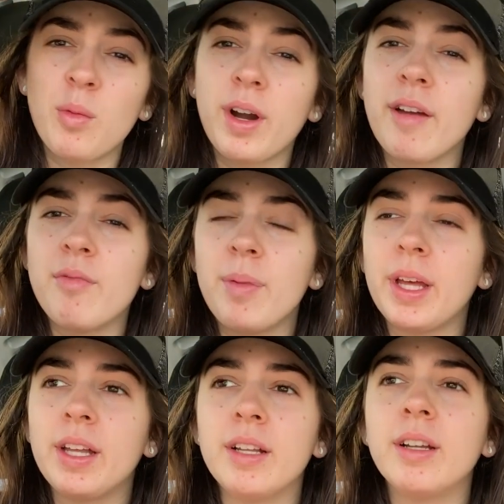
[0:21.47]
where I've
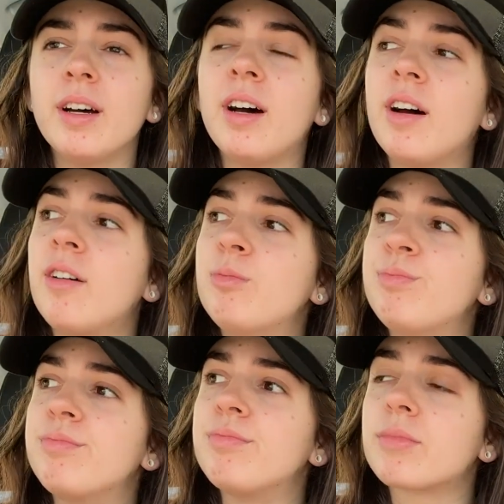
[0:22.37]

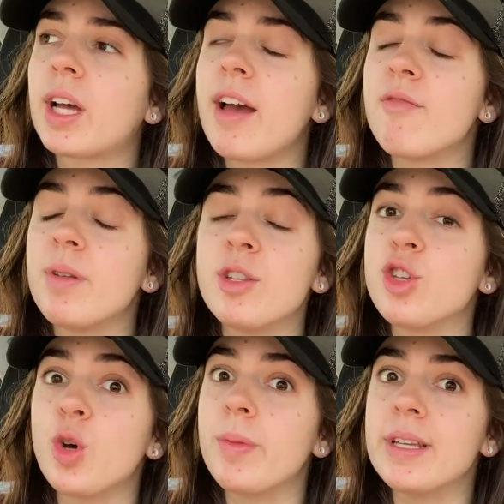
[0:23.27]
been. I've been
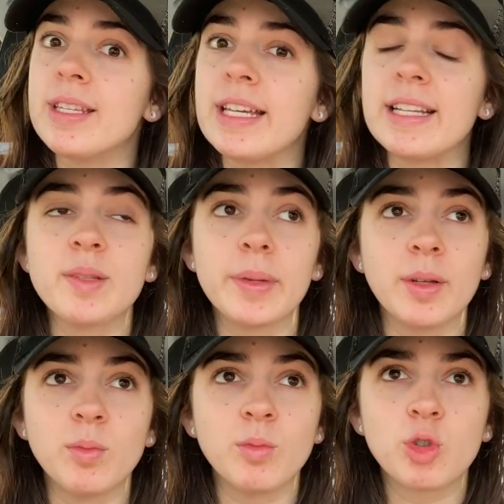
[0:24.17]
so busy. It's
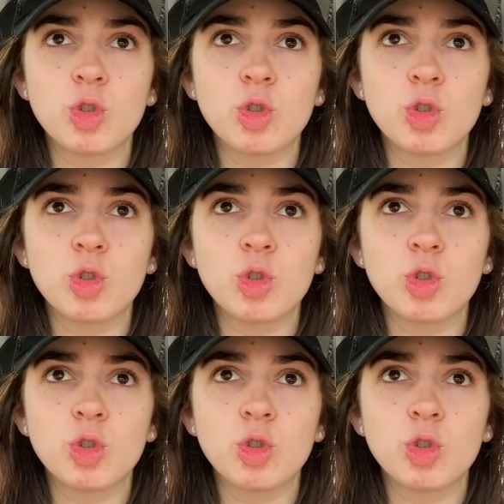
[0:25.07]
been